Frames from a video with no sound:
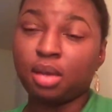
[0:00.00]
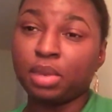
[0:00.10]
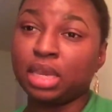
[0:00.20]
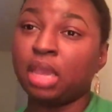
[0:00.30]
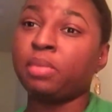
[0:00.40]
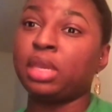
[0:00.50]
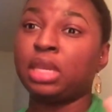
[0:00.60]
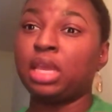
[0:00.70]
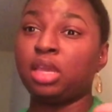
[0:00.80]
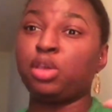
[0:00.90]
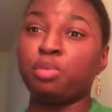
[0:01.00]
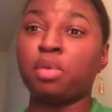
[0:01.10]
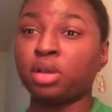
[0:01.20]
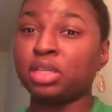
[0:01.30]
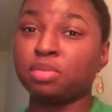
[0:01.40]
It came in a
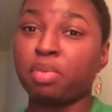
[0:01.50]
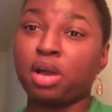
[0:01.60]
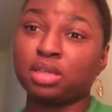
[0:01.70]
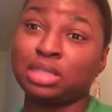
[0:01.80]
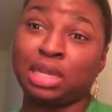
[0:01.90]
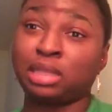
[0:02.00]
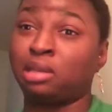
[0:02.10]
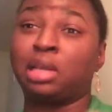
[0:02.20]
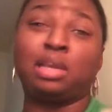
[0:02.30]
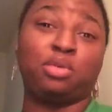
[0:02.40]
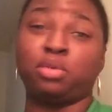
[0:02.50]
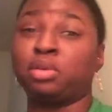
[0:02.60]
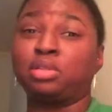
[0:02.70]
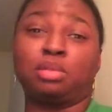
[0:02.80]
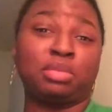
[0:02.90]
humongous box, and I thought I had
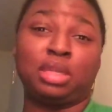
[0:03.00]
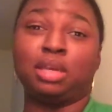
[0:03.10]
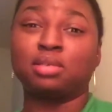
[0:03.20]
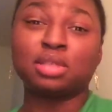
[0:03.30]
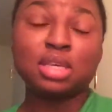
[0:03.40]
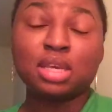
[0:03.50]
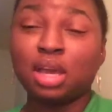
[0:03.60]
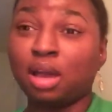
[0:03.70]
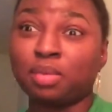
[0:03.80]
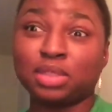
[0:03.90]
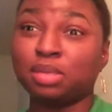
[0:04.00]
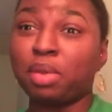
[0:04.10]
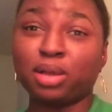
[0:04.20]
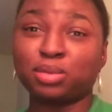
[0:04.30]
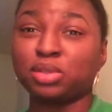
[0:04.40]
ordered something else because the
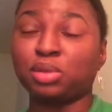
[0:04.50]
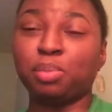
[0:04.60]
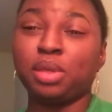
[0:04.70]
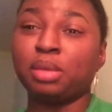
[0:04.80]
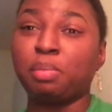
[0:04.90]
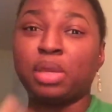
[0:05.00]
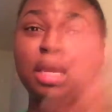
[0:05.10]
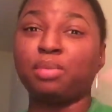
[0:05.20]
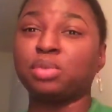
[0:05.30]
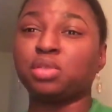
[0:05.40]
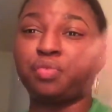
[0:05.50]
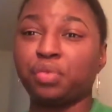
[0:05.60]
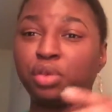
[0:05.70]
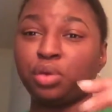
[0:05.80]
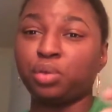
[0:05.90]
box was so big, but it was
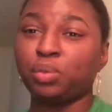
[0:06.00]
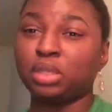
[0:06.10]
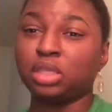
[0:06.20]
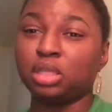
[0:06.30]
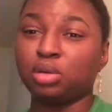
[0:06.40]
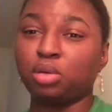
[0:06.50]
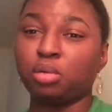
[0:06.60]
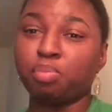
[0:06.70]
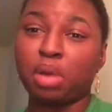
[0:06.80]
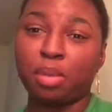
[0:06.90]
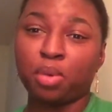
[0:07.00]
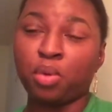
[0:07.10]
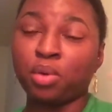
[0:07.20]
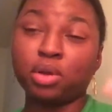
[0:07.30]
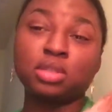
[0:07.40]
filled with the little
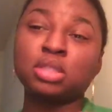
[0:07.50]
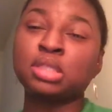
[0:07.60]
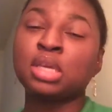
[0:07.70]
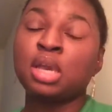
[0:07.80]
popcorns.